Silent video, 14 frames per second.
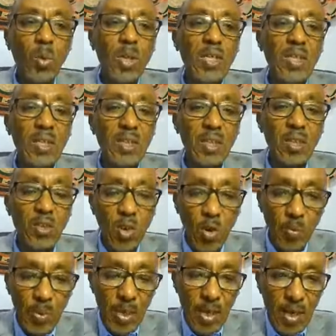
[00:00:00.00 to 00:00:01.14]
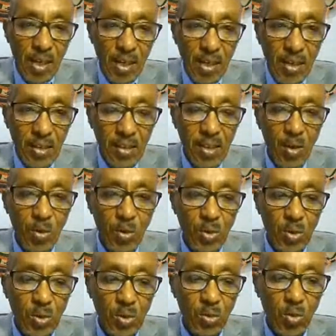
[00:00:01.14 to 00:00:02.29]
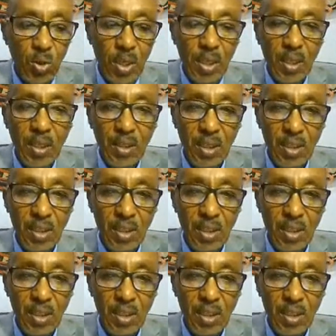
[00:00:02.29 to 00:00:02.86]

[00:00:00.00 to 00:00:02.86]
with Ethiopia that was ruling